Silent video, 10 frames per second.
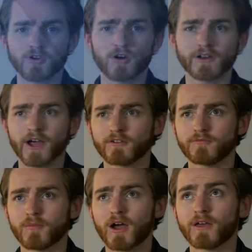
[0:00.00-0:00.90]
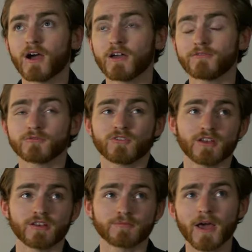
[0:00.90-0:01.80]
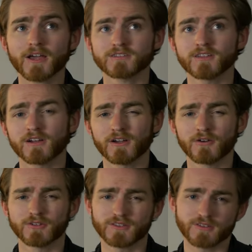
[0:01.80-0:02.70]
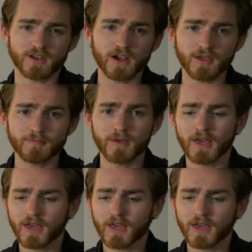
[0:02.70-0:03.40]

card out of my iPhone XS Max that I owned at the time